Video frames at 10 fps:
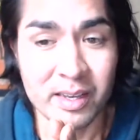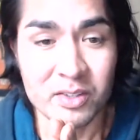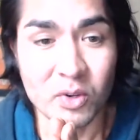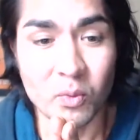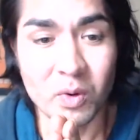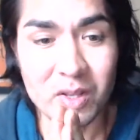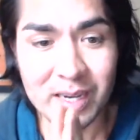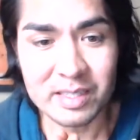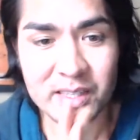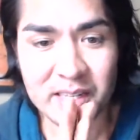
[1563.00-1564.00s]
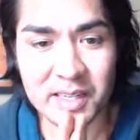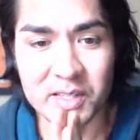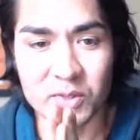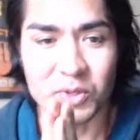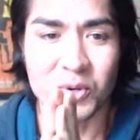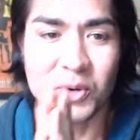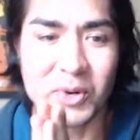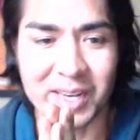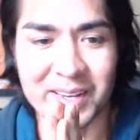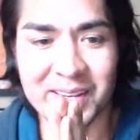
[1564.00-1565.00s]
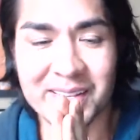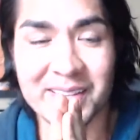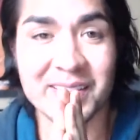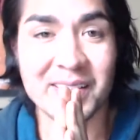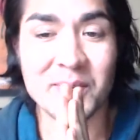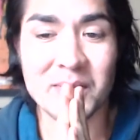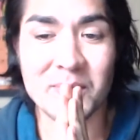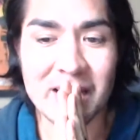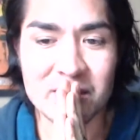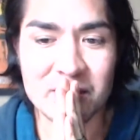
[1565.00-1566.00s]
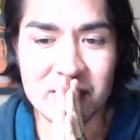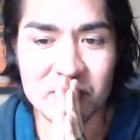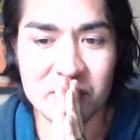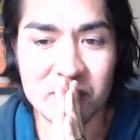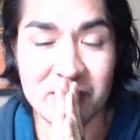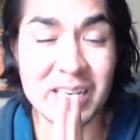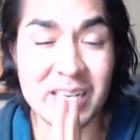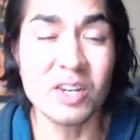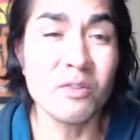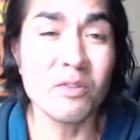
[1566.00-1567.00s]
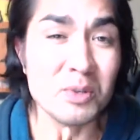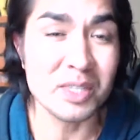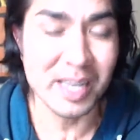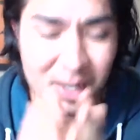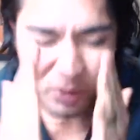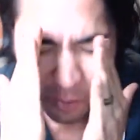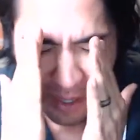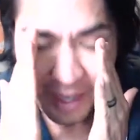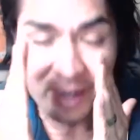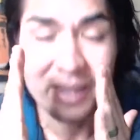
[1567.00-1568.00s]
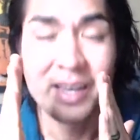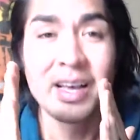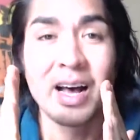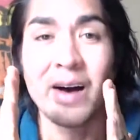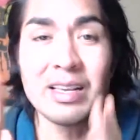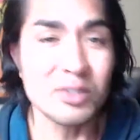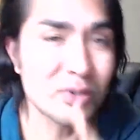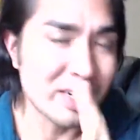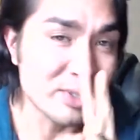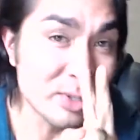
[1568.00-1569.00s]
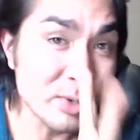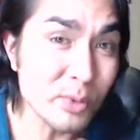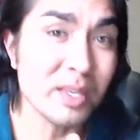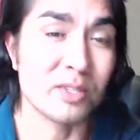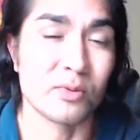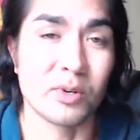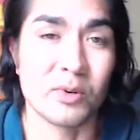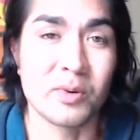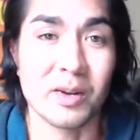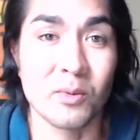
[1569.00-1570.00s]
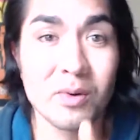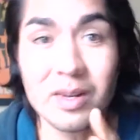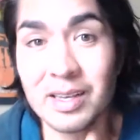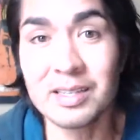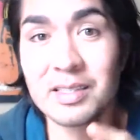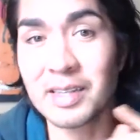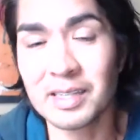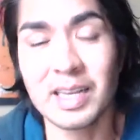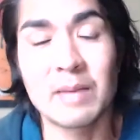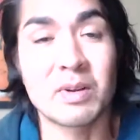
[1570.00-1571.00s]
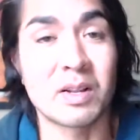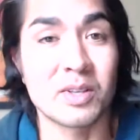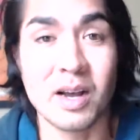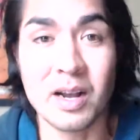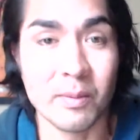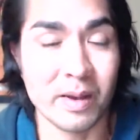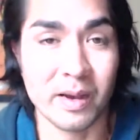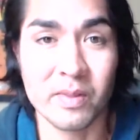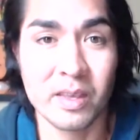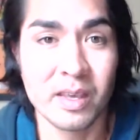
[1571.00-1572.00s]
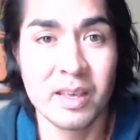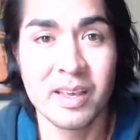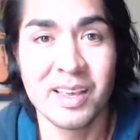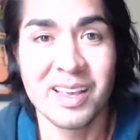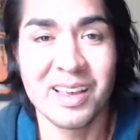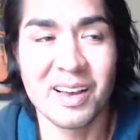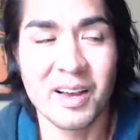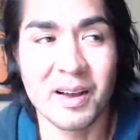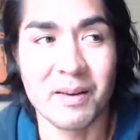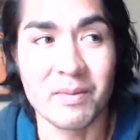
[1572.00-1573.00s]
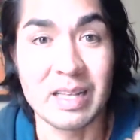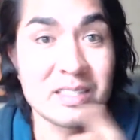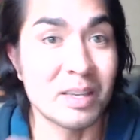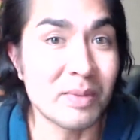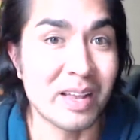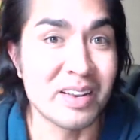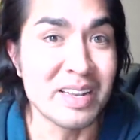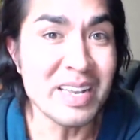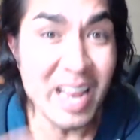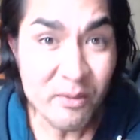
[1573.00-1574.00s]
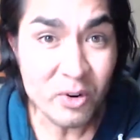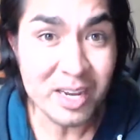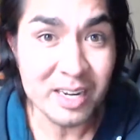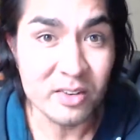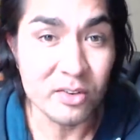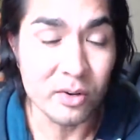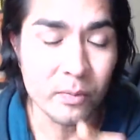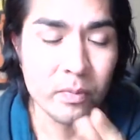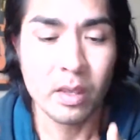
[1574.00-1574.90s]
So what do you guys think it is real quick? Let me let me ask you this real quick. 100 viewers in the house. Oh my God. I'll ask you guys two things real quick. What is the next item I'm going to talk about? Um, it's something I never get into.